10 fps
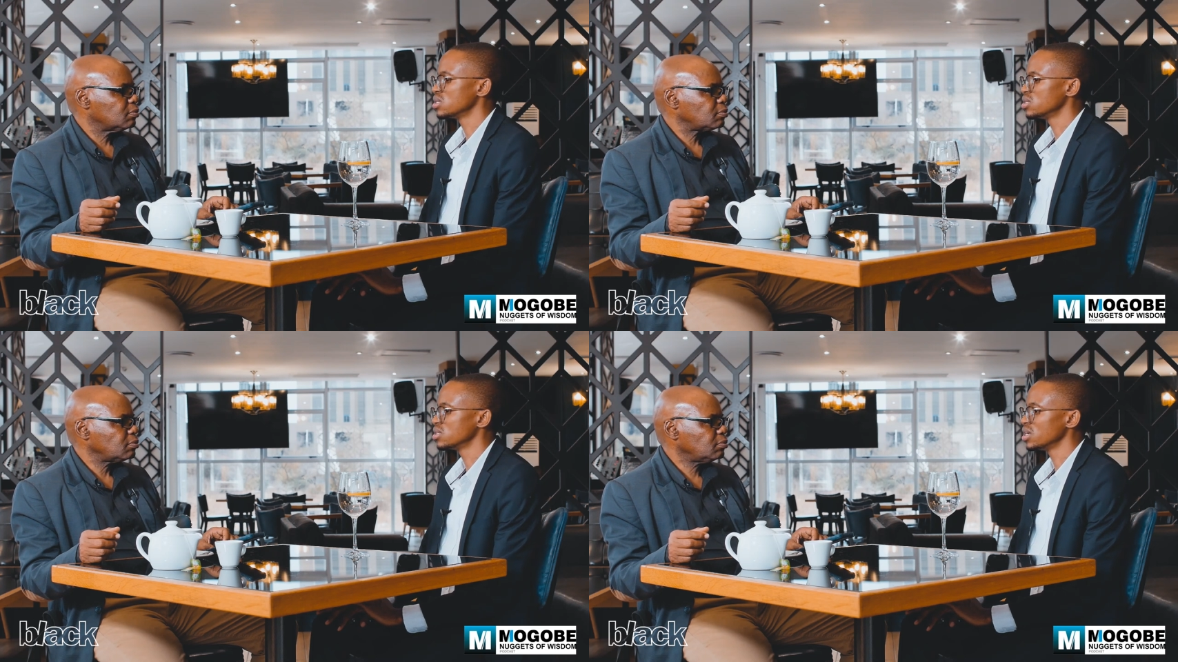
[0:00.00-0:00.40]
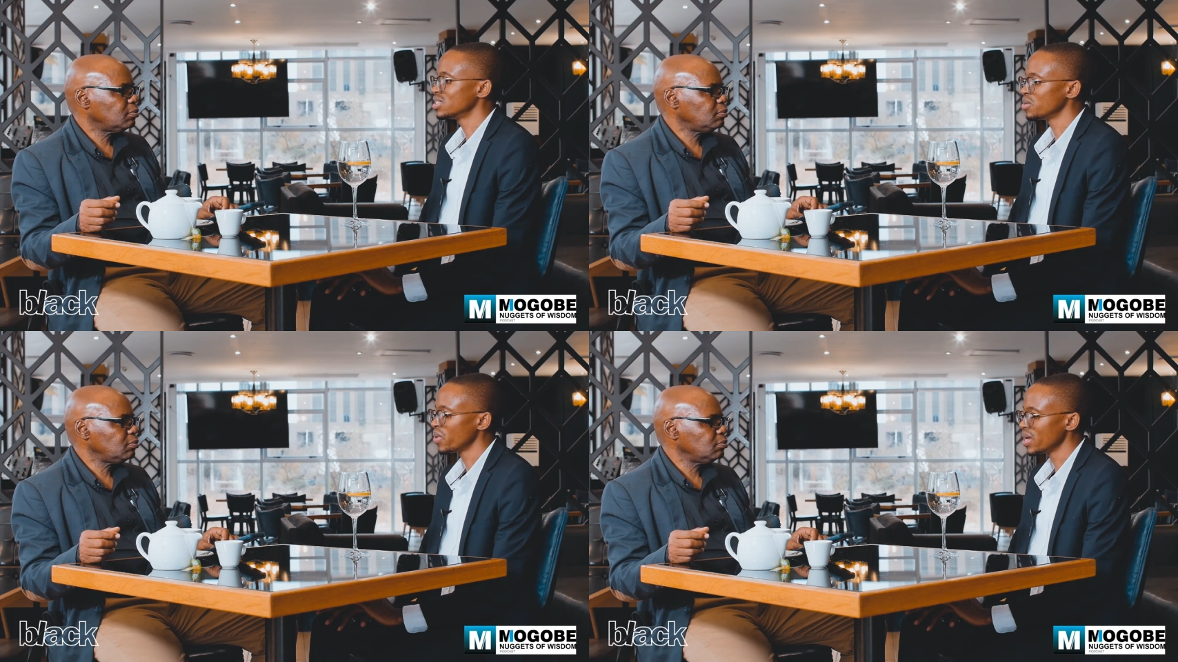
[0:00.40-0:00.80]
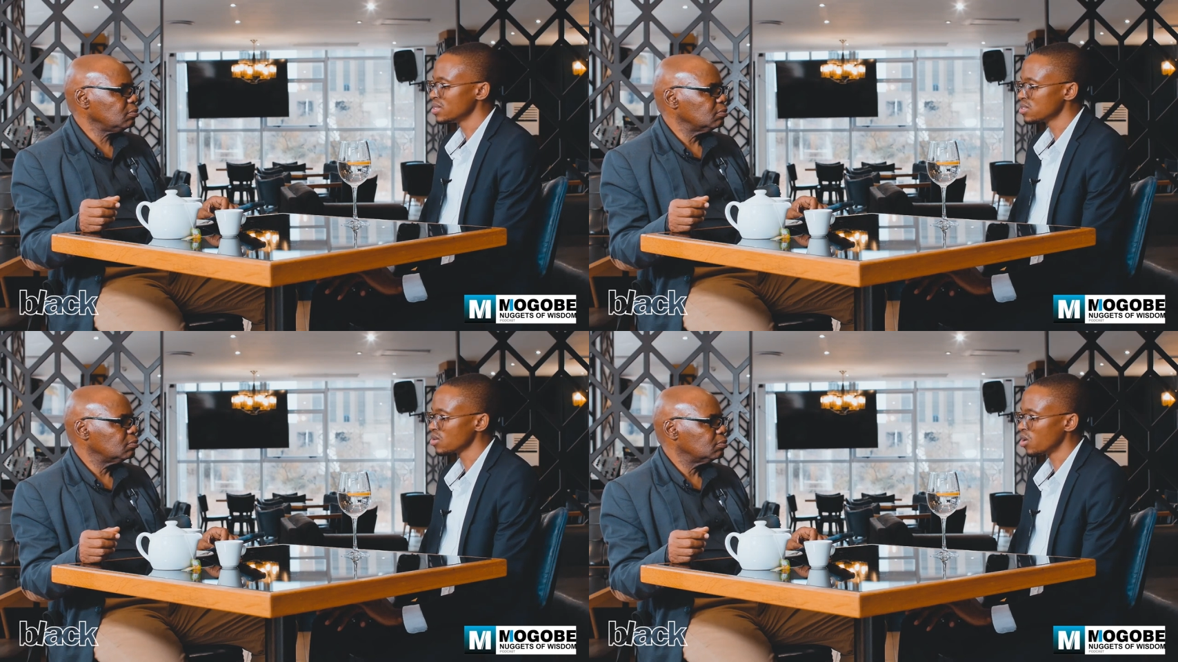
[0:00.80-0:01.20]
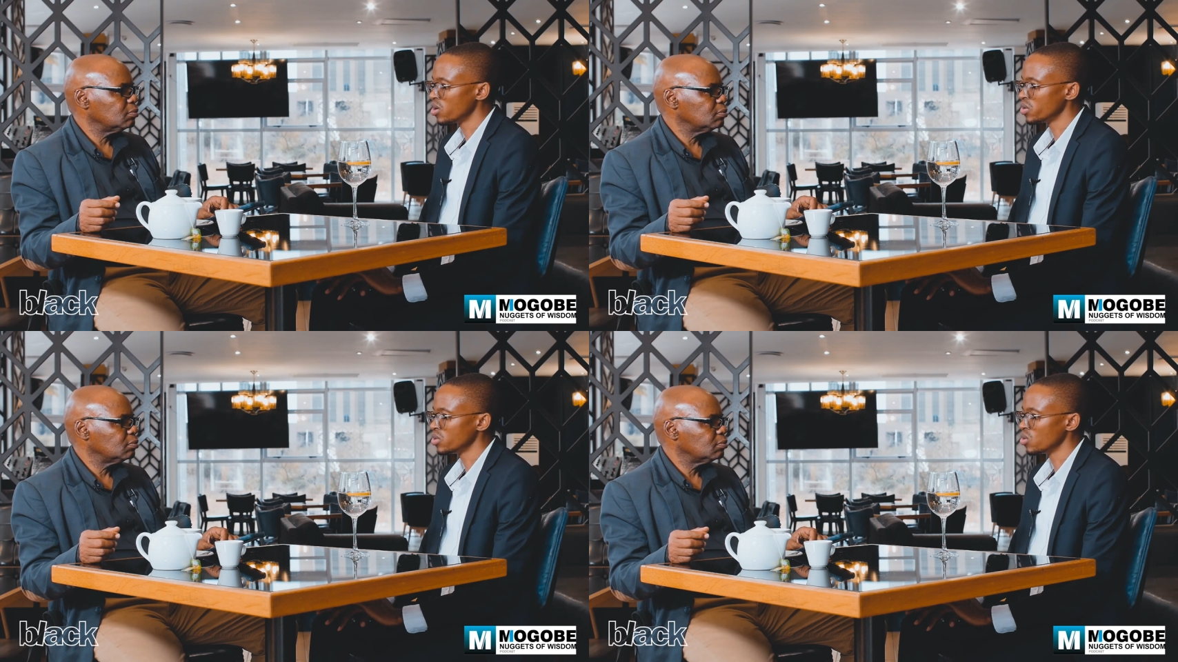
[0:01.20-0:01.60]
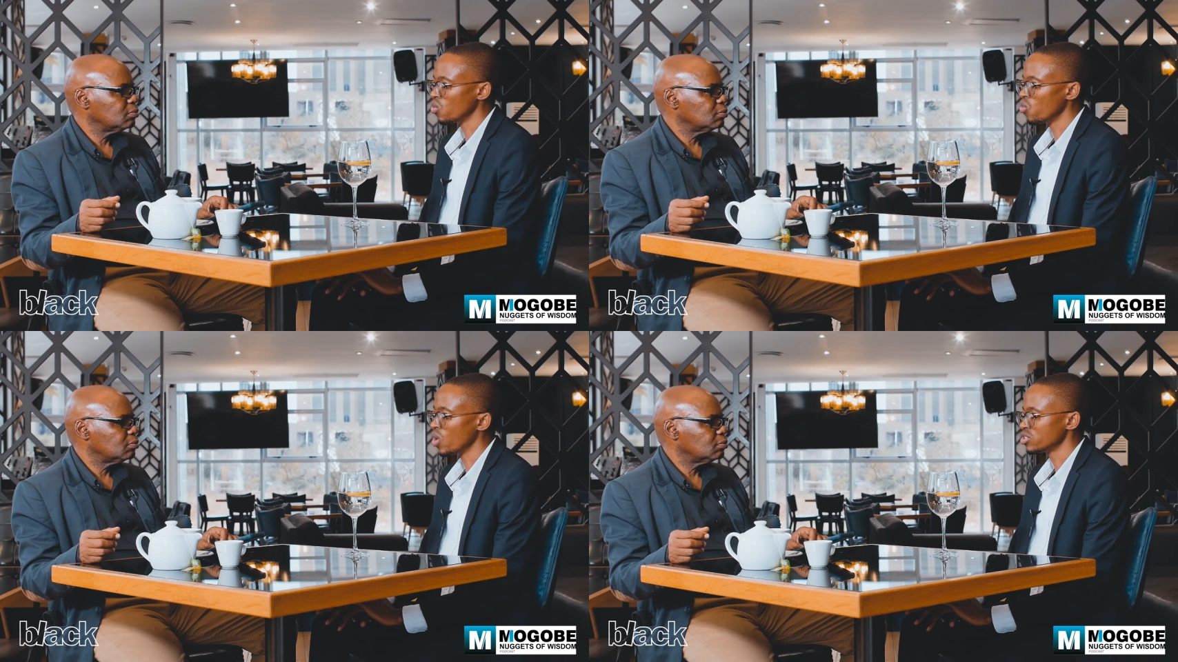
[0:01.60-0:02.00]
Speaker 1: it, it depends on
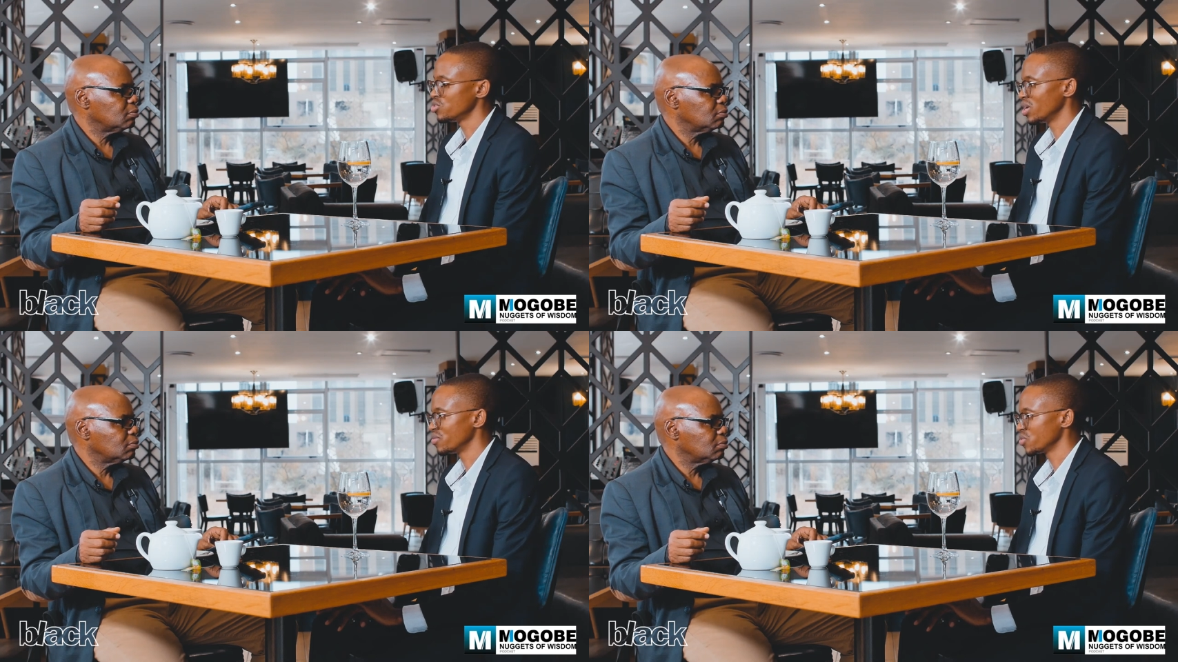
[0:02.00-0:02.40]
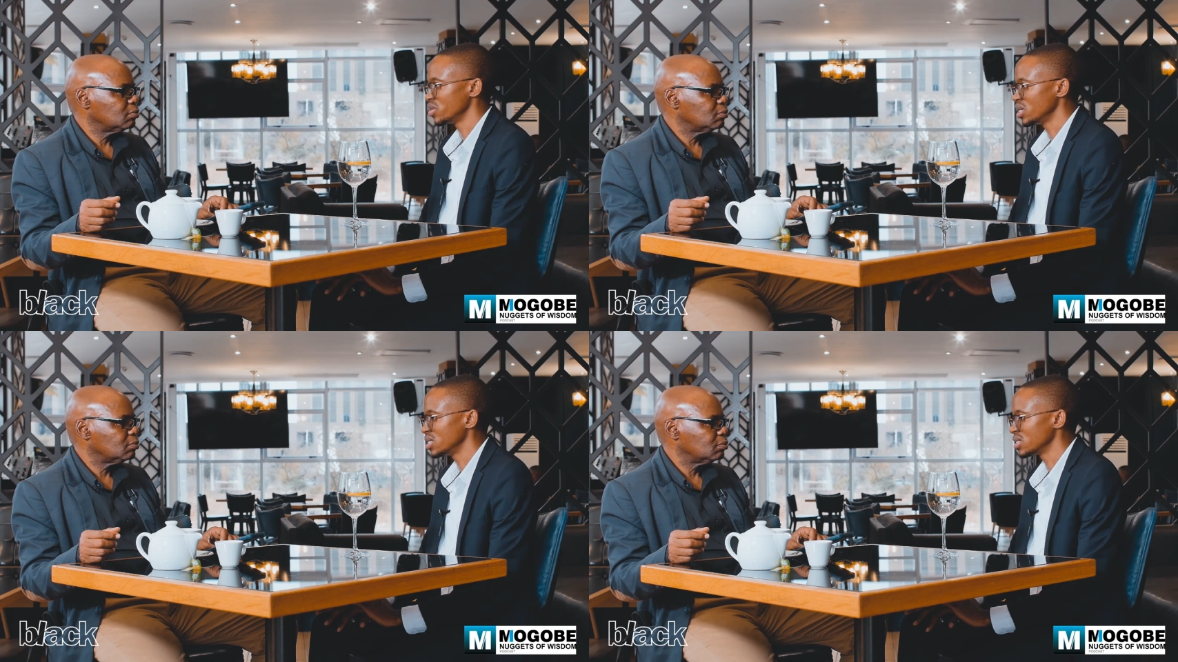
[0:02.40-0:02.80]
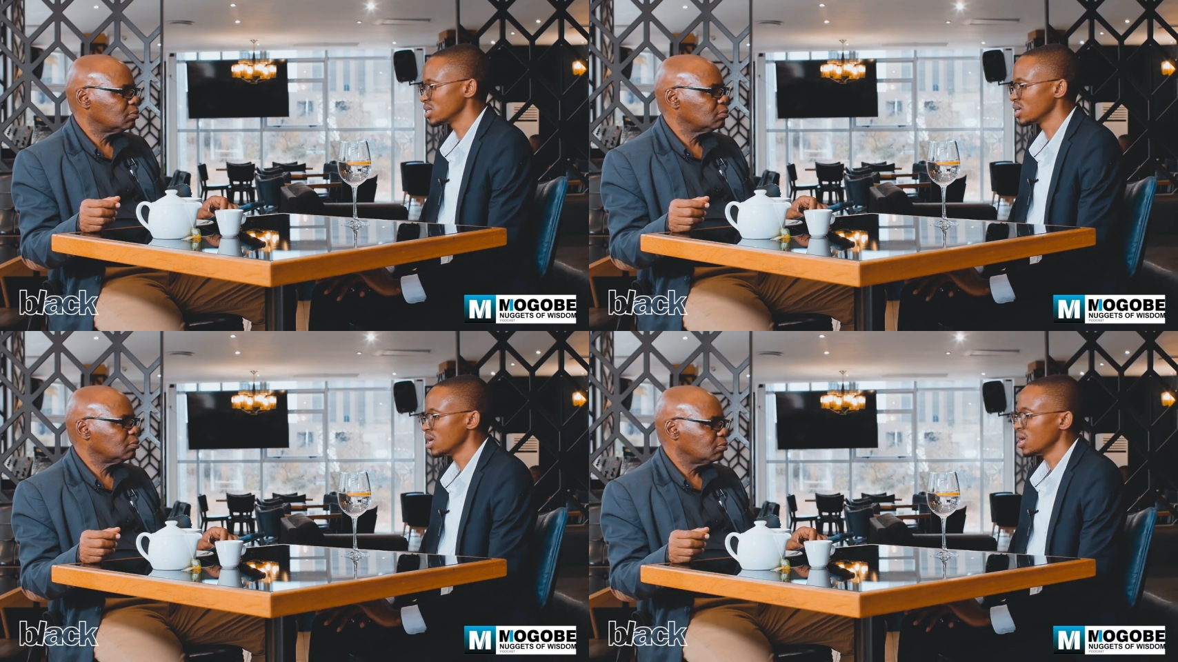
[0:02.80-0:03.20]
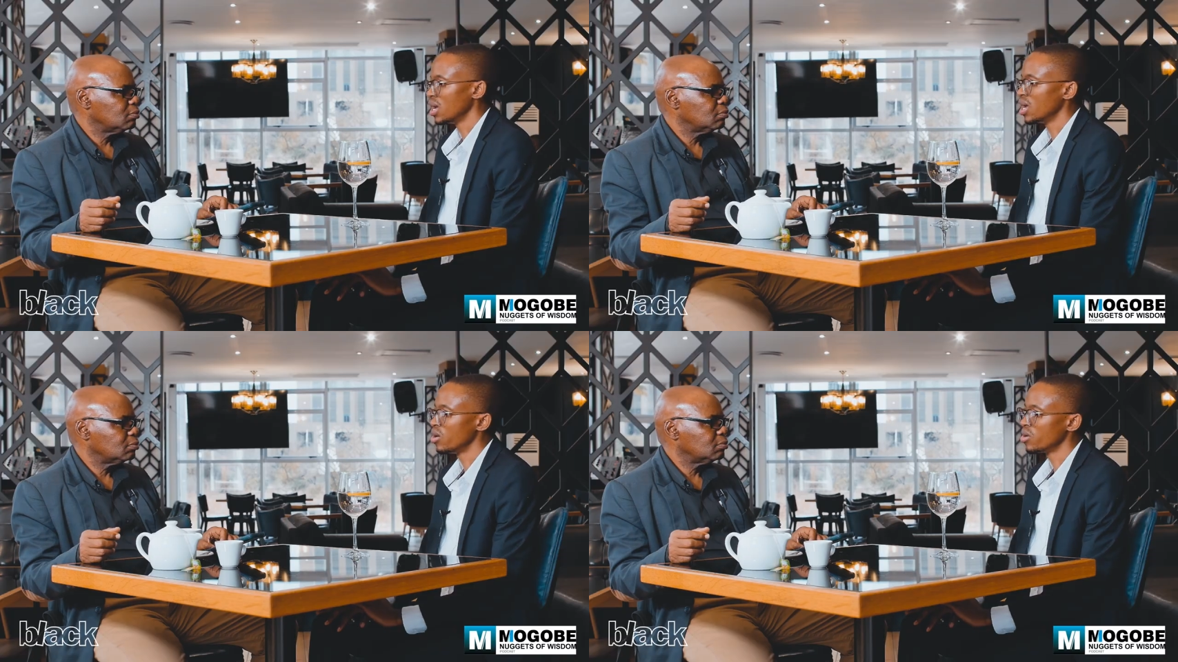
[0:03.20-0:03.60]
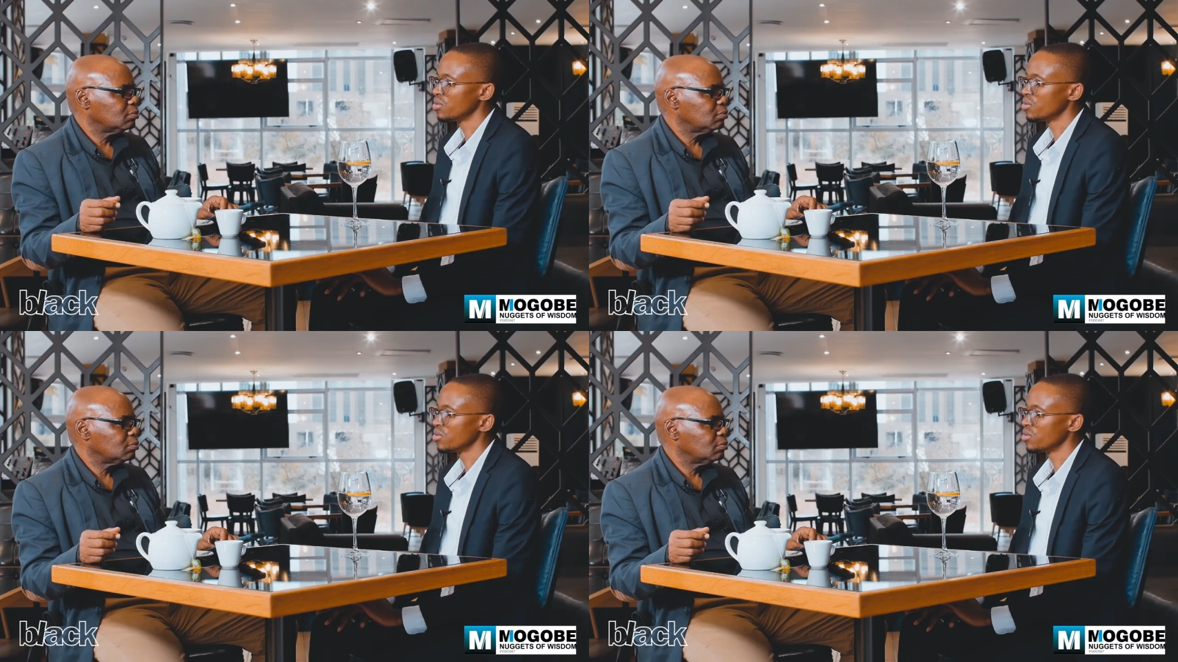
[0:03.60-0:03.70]
what you have created a lot